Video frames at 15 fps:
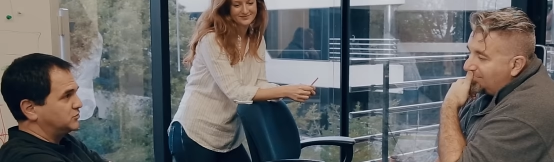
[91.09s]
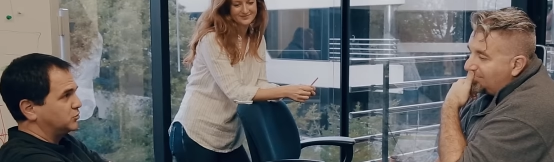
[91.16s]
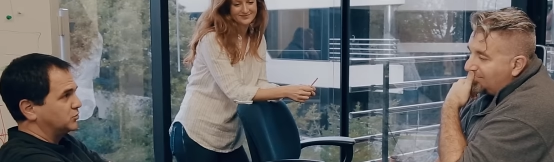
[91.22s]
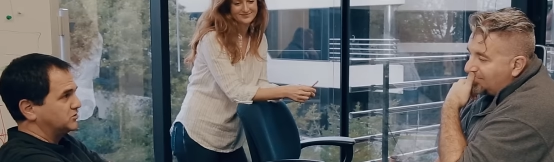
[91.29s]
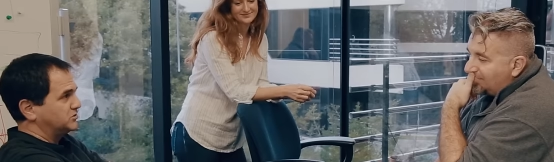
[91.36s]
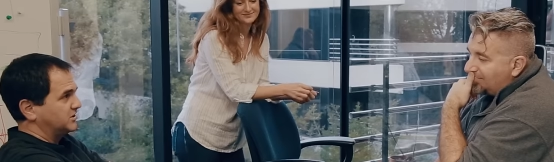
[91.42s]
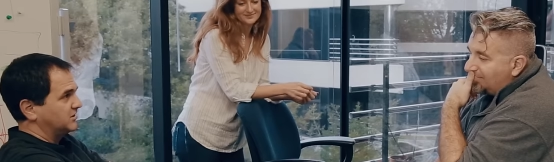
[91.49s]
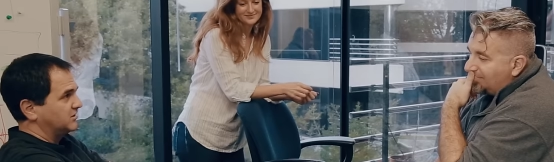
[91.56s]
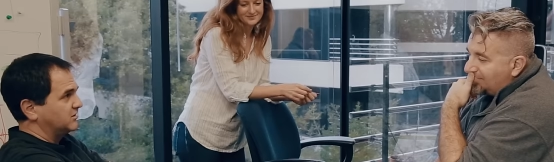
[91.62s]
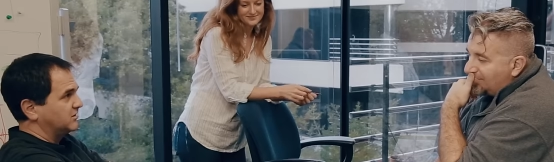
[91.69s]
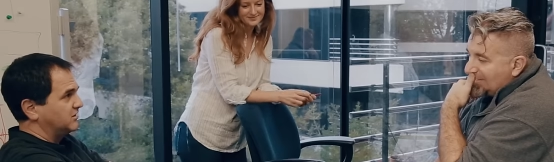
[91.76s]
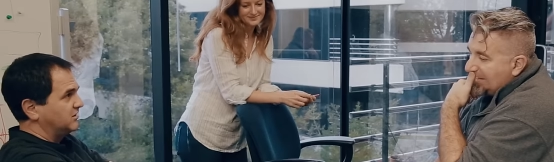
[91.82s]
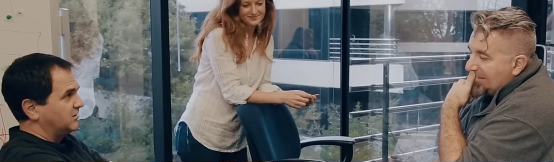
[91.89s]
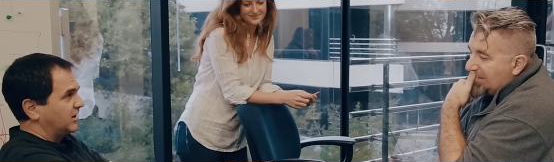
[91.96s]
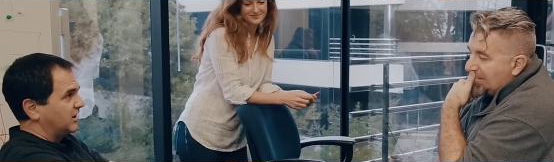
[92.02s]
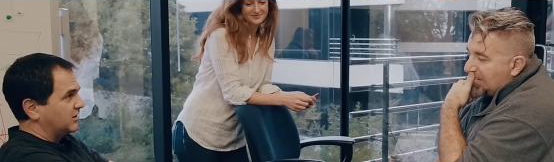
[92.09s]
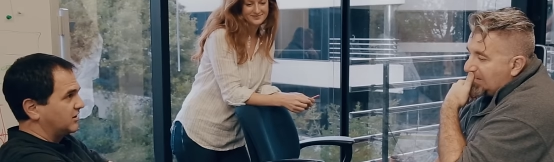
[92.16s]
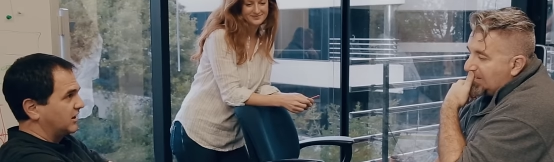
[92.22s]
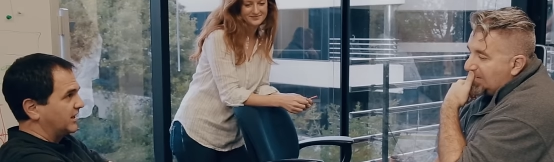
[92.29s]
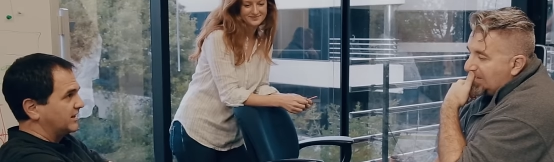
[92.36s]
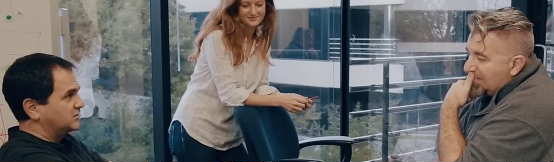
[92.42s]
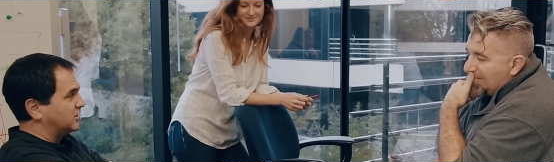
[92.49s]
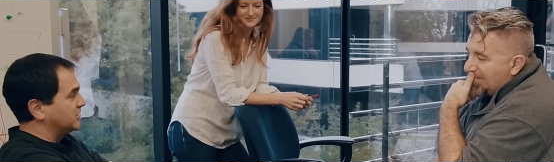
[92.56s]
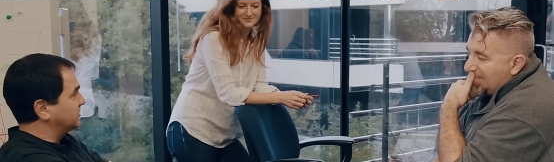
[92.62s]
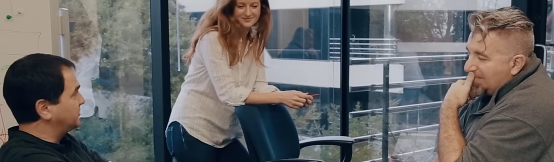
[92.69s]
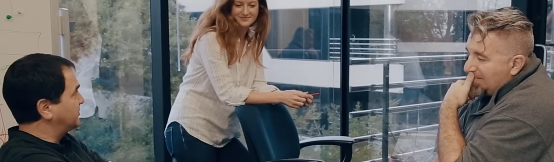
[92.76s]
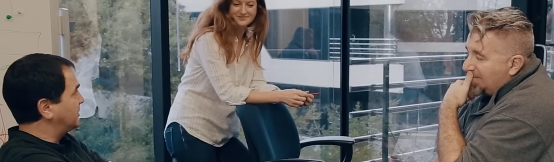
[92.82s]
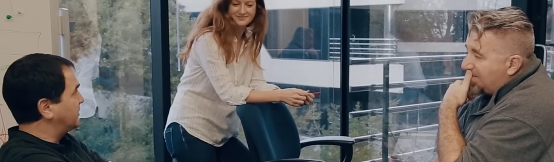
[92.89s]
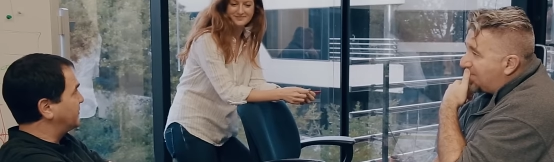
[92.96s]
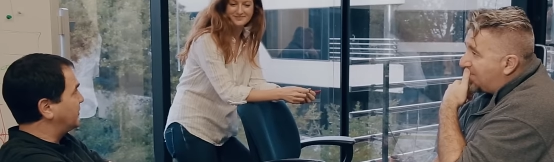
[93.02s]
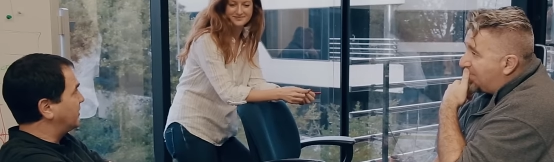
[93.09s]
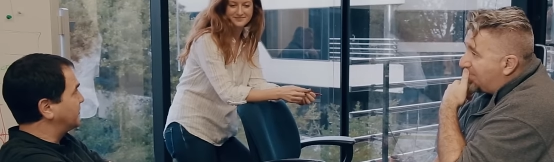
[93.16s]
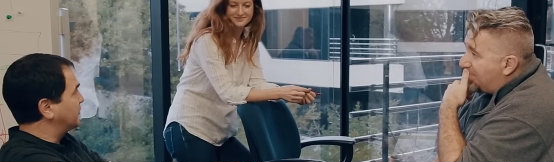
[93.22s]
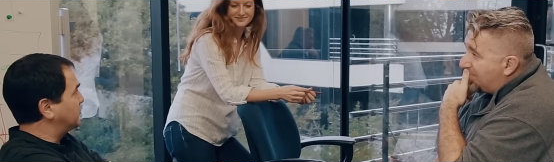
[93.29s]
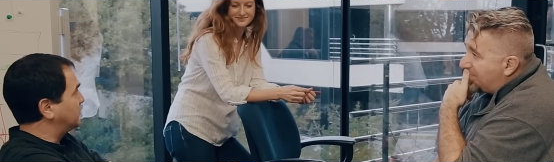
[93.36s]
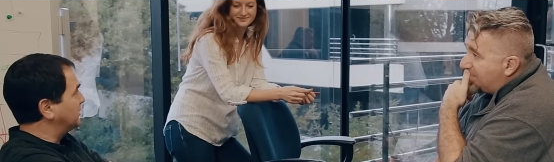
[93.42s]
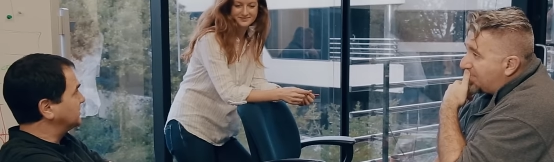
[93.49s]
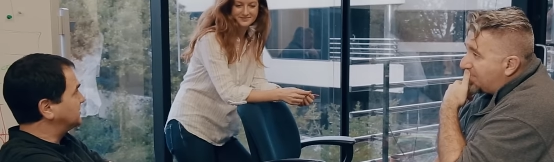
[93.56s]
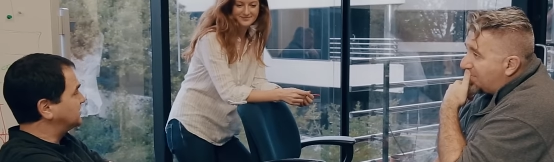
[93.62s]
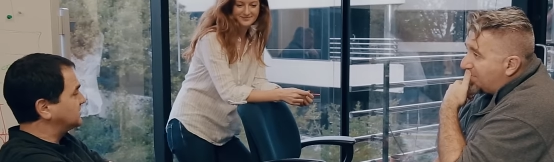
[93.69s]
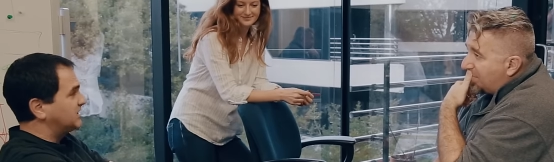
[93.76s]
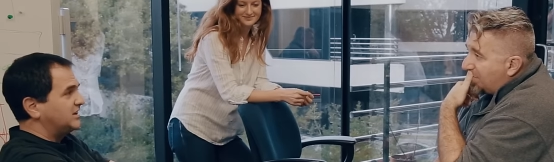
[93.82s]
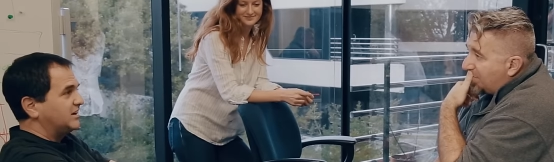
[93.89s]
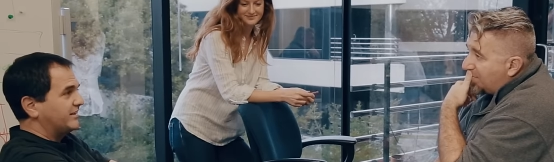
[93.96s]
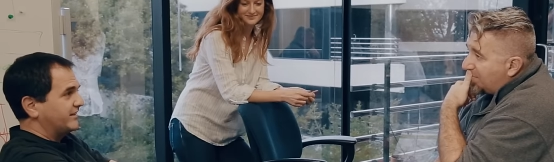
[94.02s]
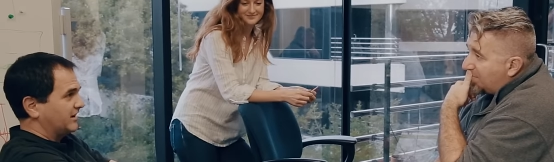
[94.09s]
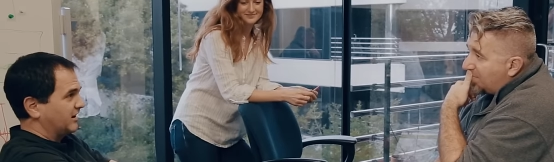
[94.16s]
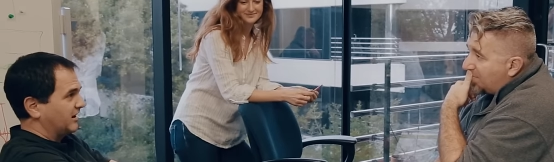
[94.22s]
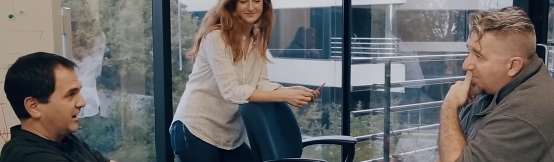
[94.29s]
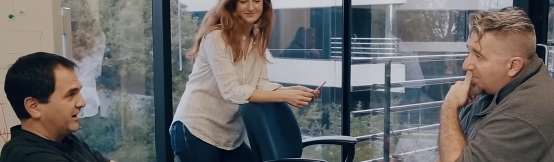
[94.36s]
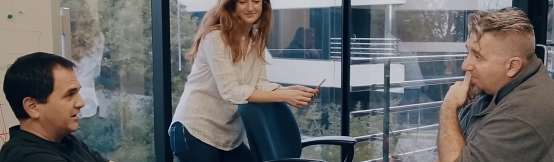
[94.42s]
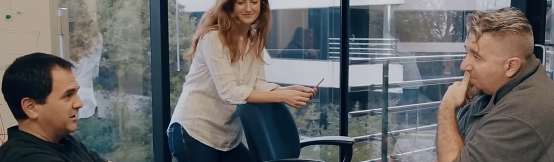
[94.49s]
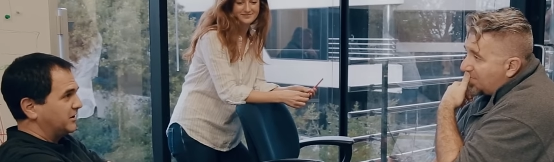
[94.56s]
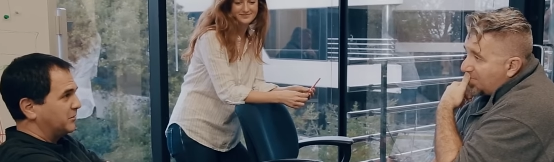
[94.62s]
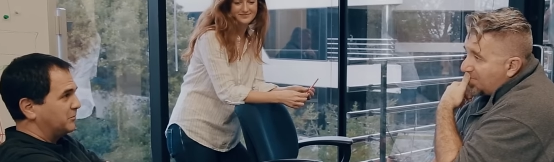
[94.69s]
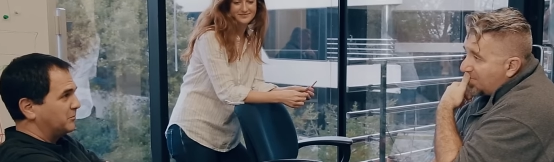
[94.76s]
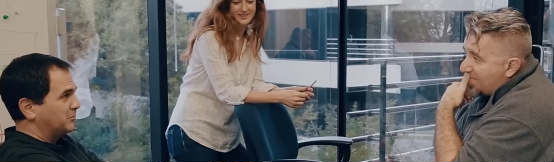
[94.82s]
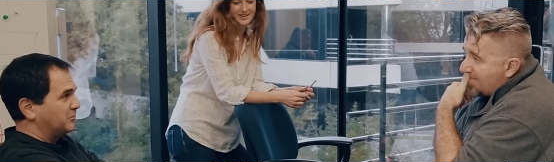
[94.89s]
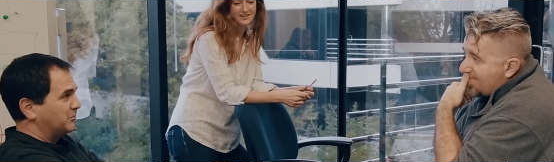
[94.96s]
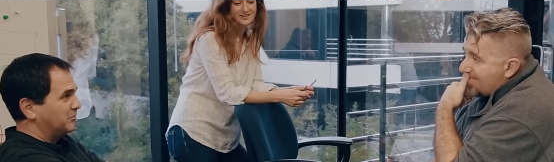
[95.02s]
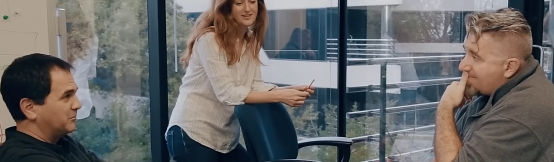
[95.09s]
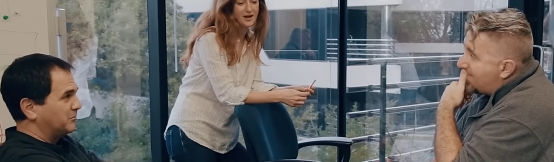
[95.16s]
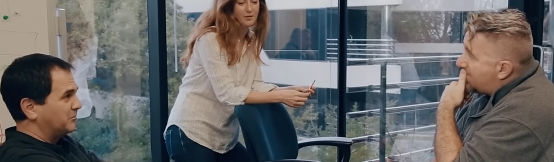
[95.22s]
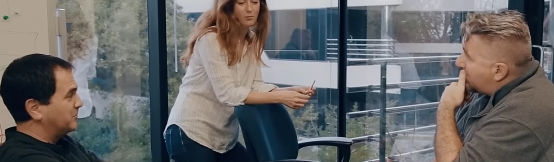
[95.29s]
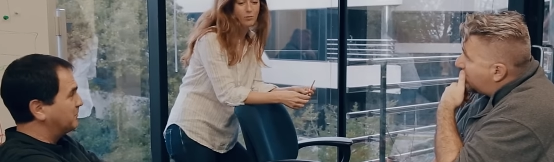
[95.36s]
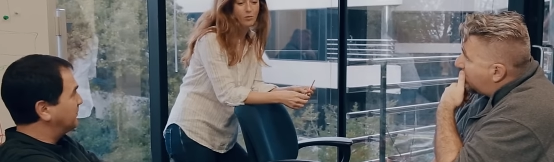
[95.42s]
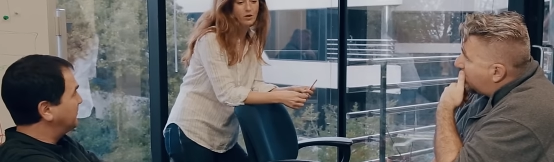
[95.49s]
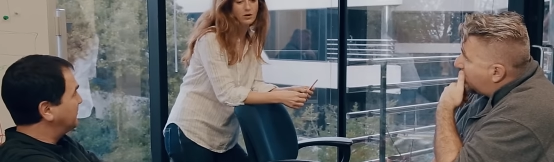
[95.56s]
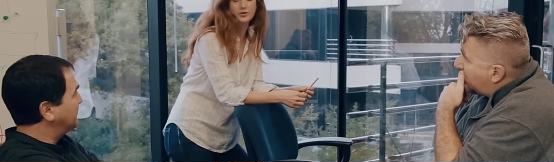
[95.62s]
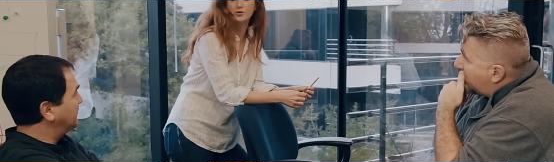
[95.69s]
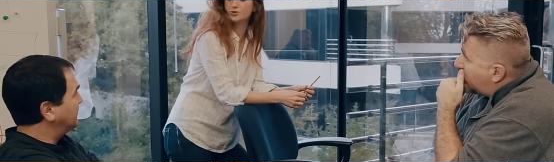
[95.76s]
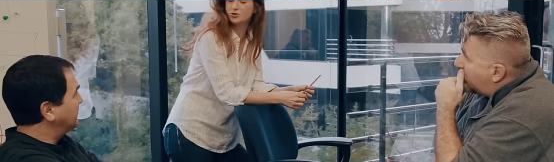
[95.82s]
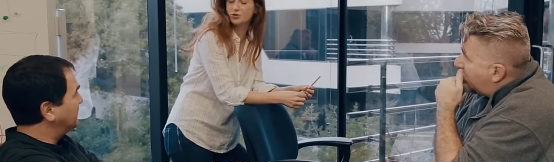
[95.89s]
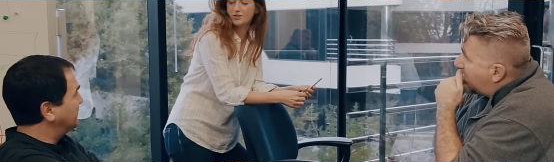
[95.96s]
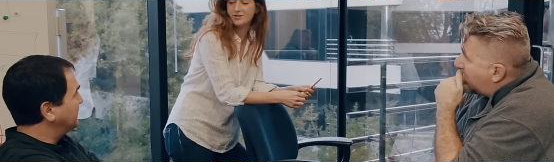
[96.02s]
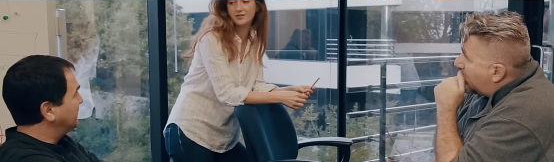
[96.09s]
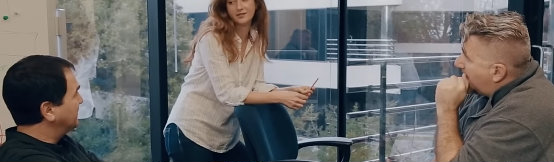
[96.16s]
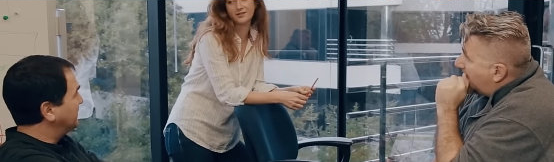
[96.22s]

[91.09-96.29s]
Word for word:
Speaker 1: torch it I'll collect all the stuff off at once and then light it up. Next time, wall your trees